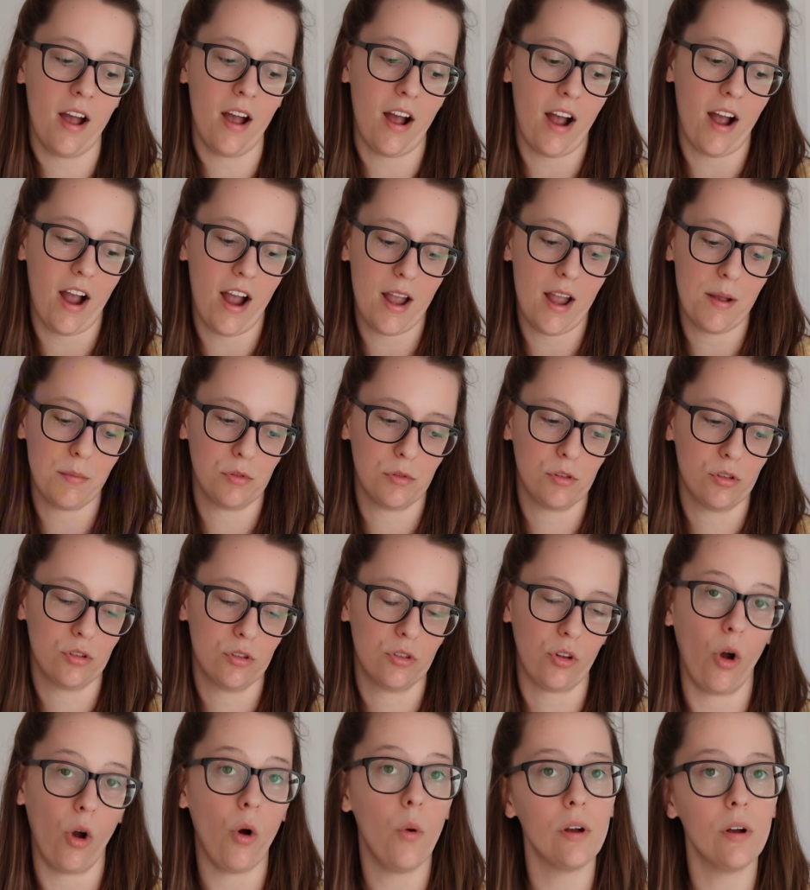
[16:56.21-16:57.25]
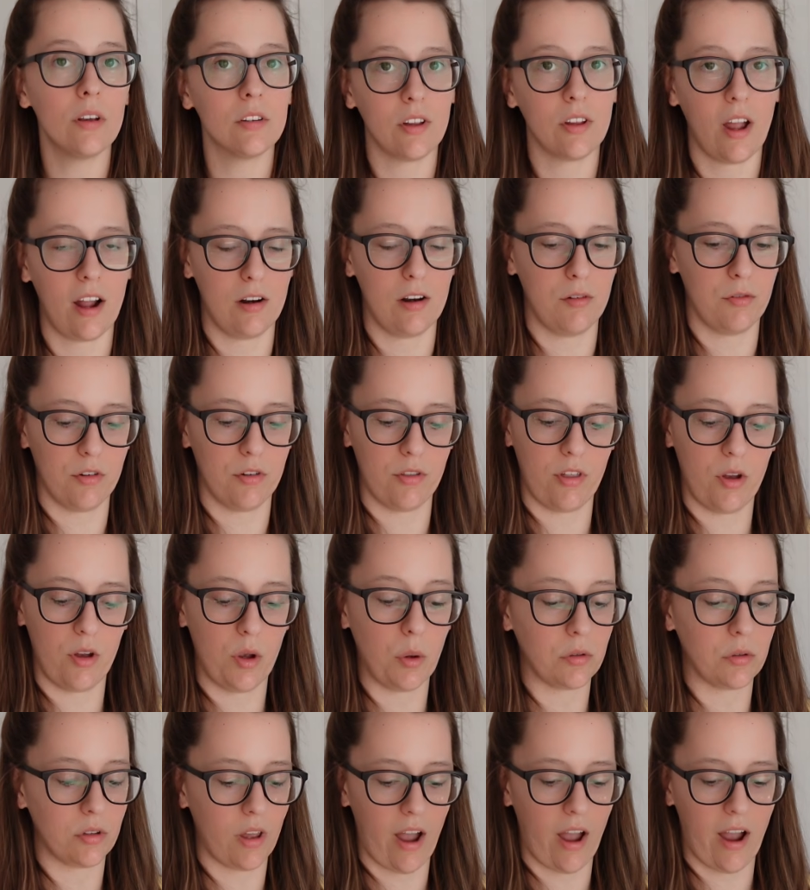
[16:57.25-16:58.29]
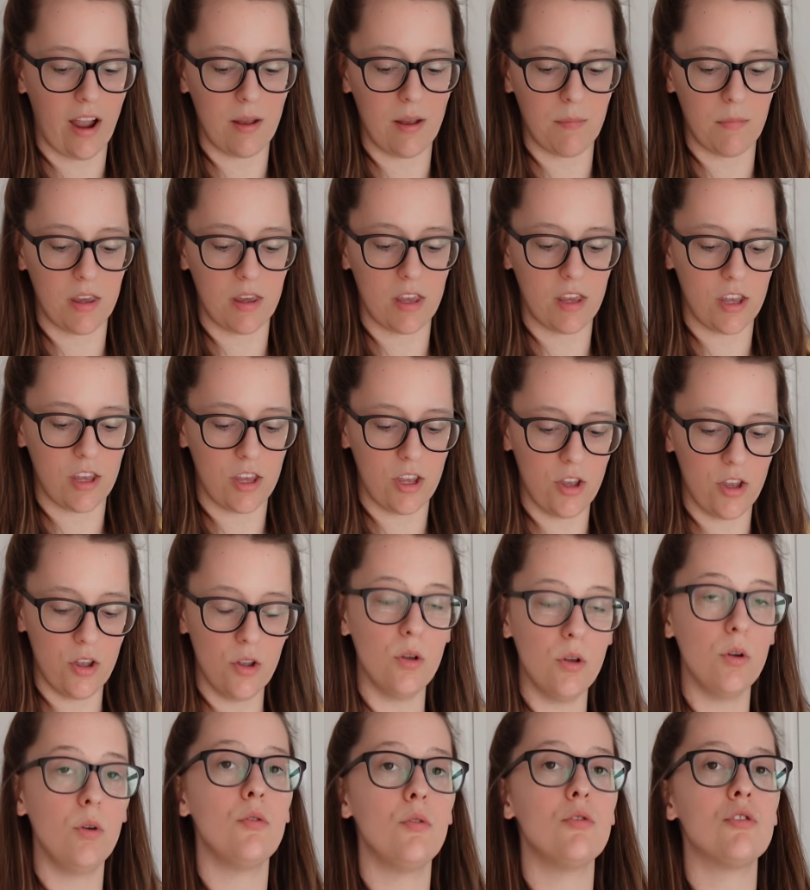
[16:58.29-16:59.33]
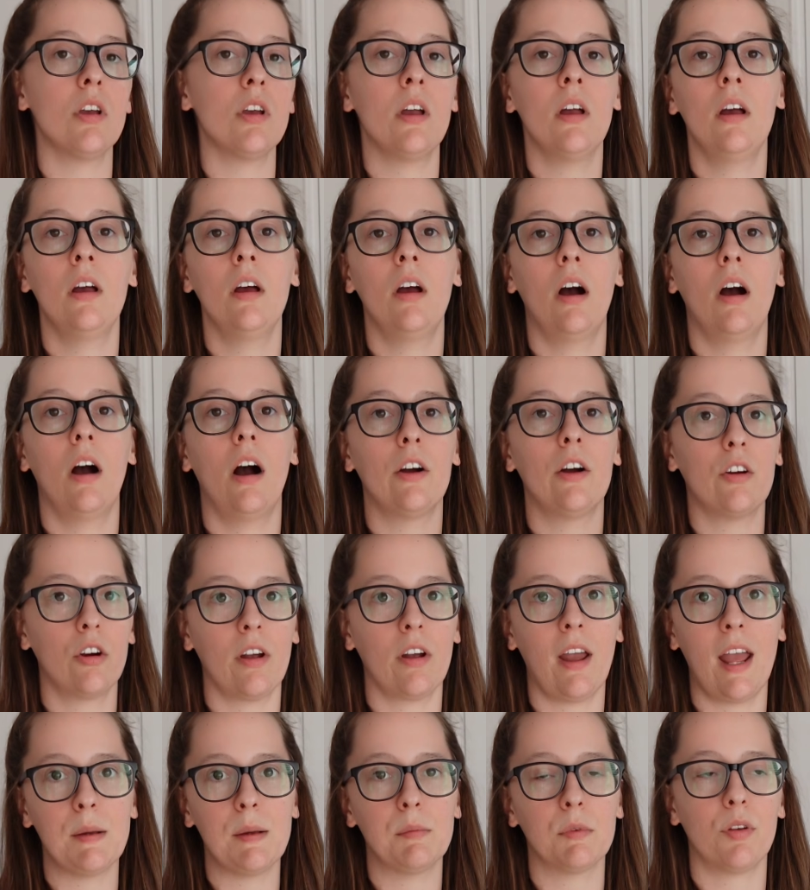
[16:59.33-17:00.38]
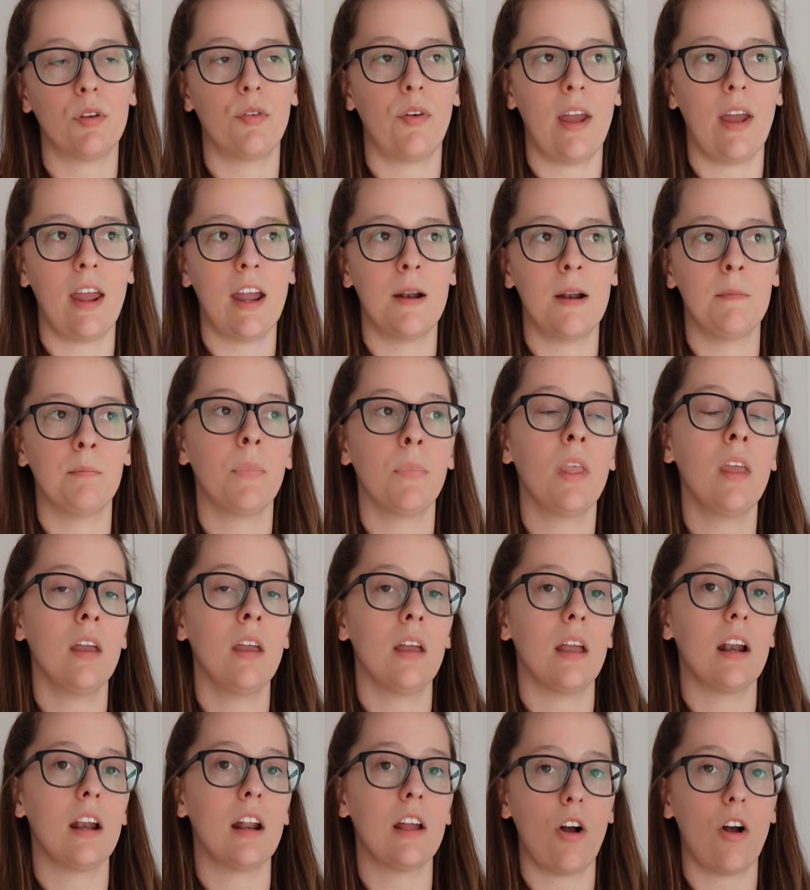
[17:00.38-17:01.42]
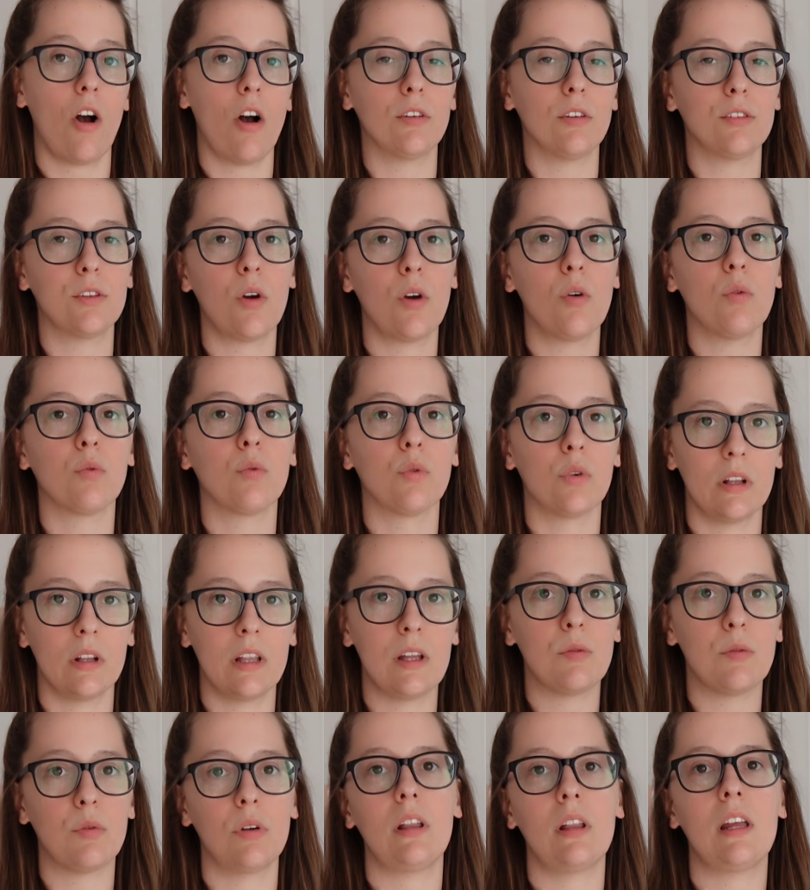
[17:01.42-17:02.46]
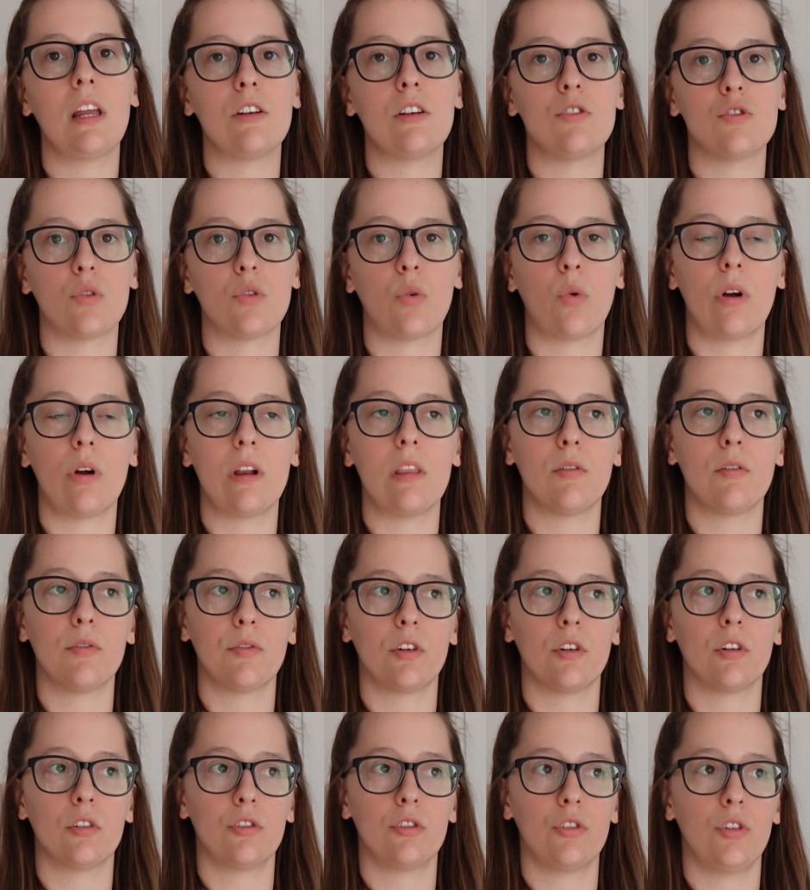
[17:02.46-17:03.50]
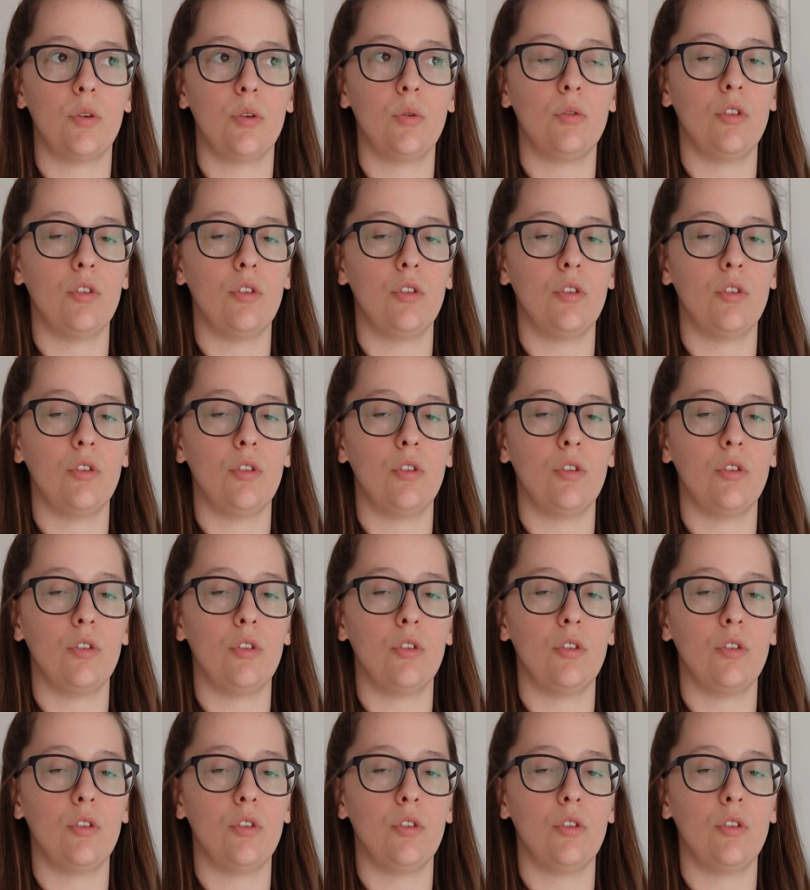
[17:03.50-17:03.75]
I am so excited for those. I am a huge Hunger Games fan, and I also really enjoyed the first two